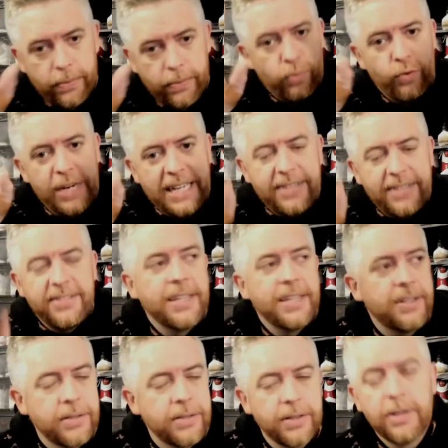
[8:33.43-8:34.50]

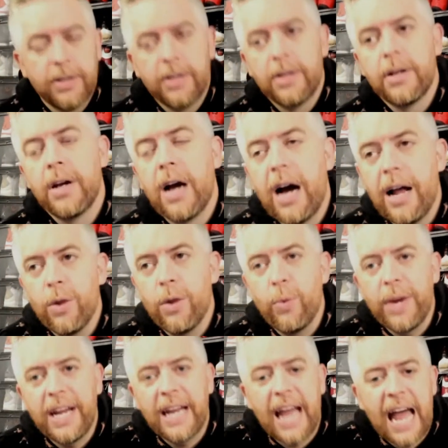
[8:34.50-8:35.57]
recent
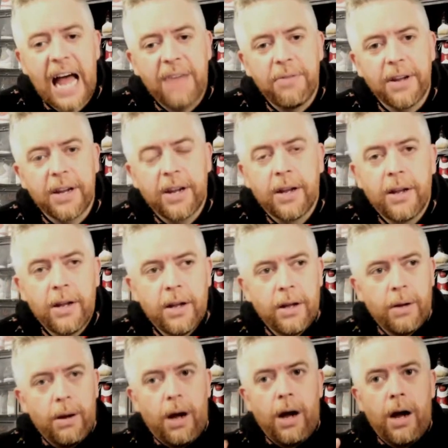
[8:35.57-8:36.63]
Halloween Havoc
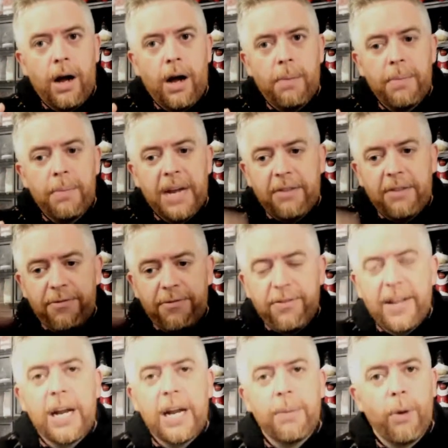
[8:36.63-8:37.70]

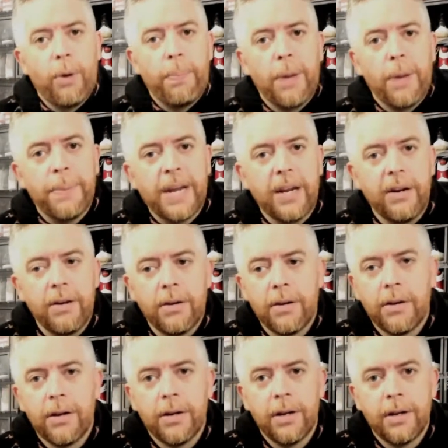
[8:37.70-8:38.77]
inflatable pumpkin
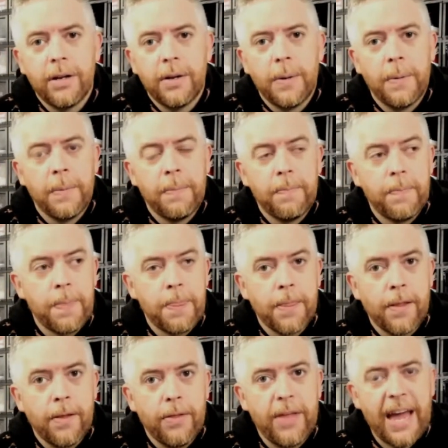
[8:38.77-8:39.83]

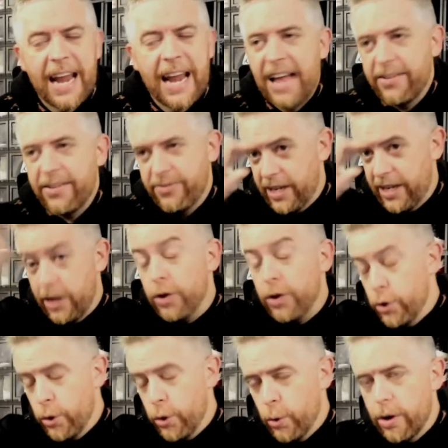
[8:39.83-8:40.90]
that has the
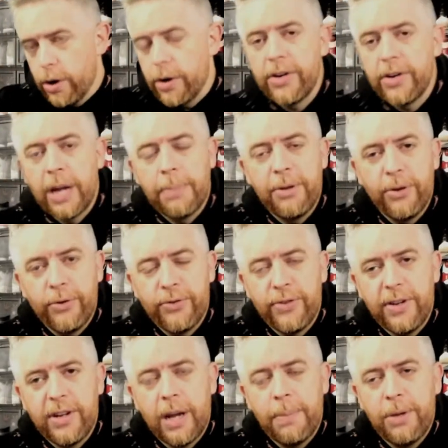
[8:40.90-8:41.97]
newer
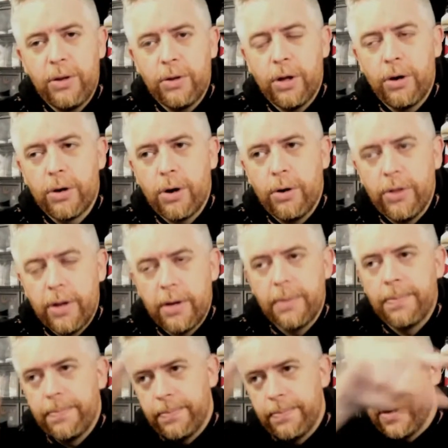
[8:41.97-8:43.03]
WCW logo,
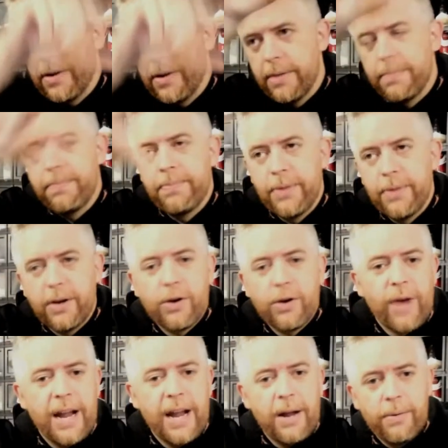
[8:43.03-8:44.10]
the
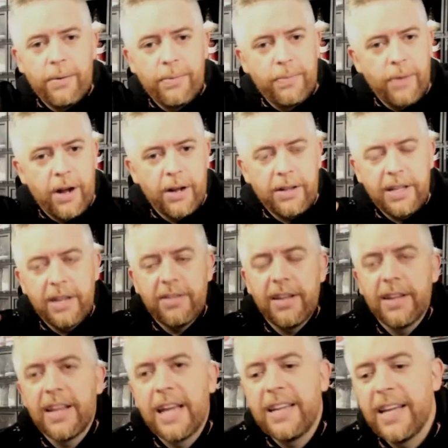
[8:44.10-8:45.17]
crown ugly
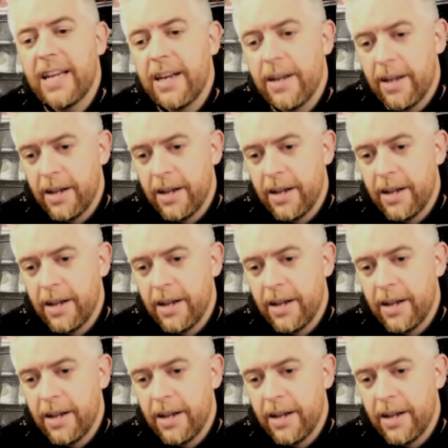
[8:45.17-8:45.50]
thing they did?